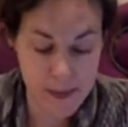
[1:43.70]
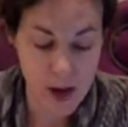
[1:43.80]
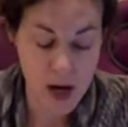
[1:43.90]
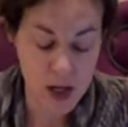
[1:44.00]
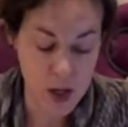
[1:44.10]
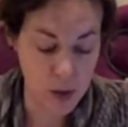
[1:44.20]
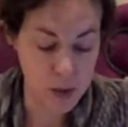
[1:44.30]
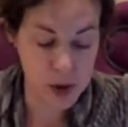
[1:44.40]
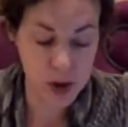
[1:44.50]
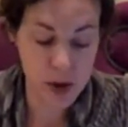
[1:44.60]
Thank you
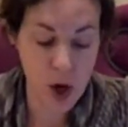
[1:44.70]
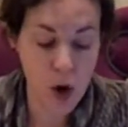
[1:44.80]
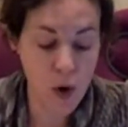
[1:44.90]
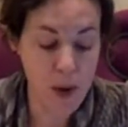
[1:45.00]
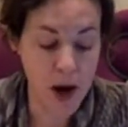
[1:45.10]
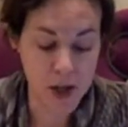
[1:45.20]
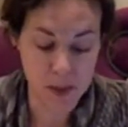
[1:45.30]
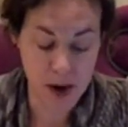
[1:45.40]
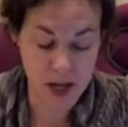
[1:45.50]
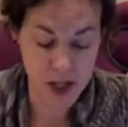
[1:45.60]
so much,
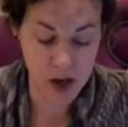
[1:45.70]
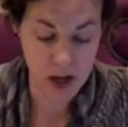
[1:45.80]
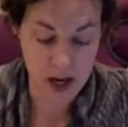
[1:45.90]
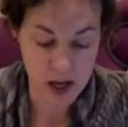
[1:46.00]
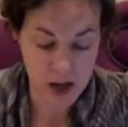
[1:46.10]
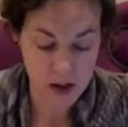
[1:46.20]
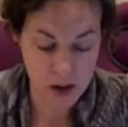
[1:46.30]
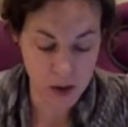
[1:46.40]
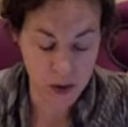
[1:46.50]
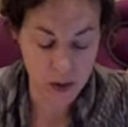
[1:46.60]
my dear lady, the
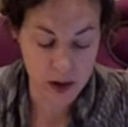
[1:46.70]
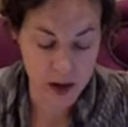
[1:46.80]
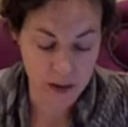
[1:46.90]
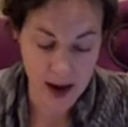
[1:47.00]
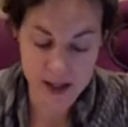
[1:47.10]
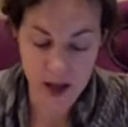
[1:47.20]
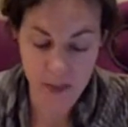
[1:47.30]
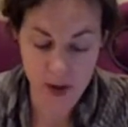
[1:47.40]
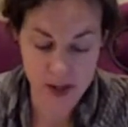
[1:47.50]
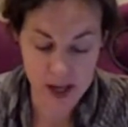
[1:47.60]
old green
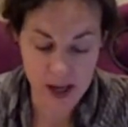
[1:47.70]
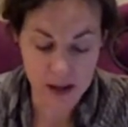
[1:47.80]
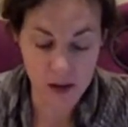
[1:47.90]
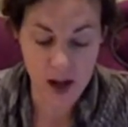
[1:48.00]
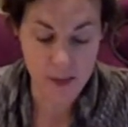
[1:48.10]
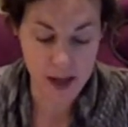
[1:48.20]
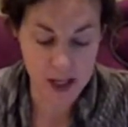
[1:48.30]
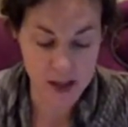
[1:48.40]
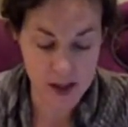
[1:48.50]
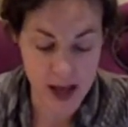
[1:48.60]
grasshopper said, climbing
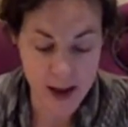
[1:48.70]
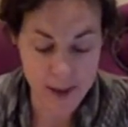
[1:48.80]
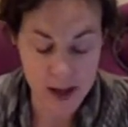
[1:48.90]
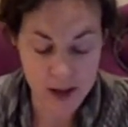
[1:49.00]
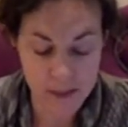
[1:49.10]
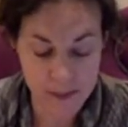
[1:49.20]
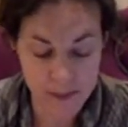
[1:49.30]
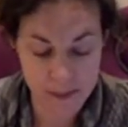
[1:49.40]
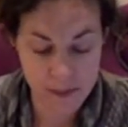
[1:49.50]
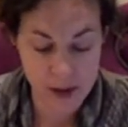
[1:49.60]
into the hammock.
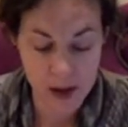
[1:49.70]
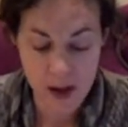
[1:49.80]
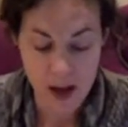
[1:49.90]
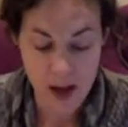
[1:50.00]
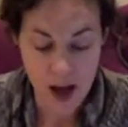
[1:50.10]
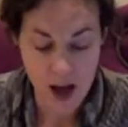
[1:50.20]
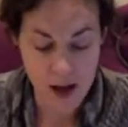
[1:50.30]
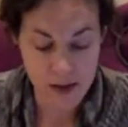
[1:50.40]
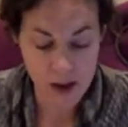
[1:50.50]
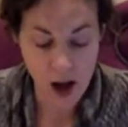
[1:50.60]

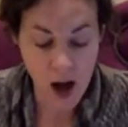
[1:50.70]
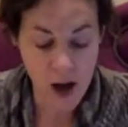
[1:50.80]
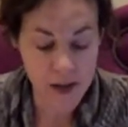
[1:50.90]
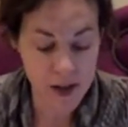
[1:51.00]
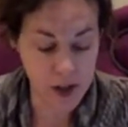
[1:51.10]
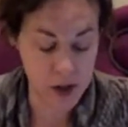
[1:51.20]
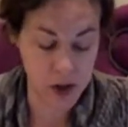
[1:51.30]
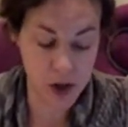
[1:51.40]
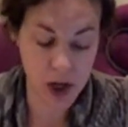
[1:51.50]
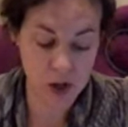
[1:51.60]
And this is
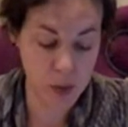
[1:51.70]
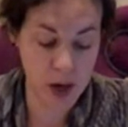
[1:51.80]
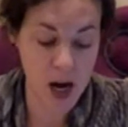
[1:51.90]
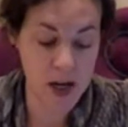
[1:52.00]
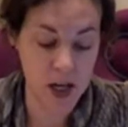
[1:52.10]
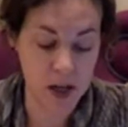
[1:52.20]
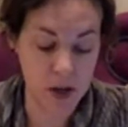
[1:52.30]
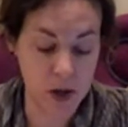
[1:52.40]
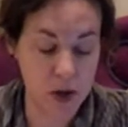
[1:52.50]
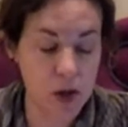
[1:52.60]
just what I
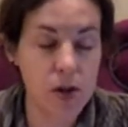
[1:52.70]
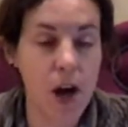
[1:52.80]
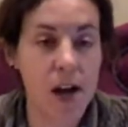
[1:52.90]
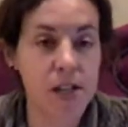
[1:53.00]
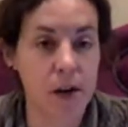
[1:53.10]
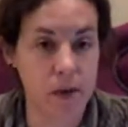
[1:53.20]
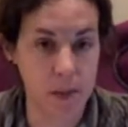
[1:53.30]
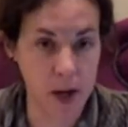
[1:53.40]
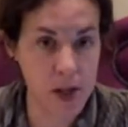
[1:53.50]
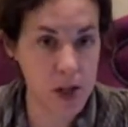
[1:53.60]
needed. Good night,
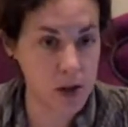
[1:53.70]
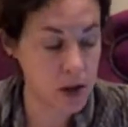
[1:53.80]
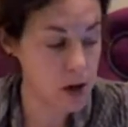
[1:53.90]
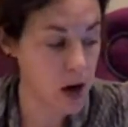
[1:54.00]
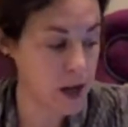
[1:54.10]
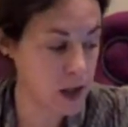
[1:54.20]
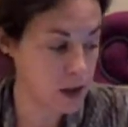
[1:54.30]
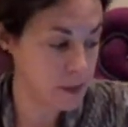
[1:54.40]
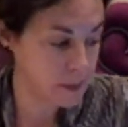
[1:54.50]
everybody. Good night.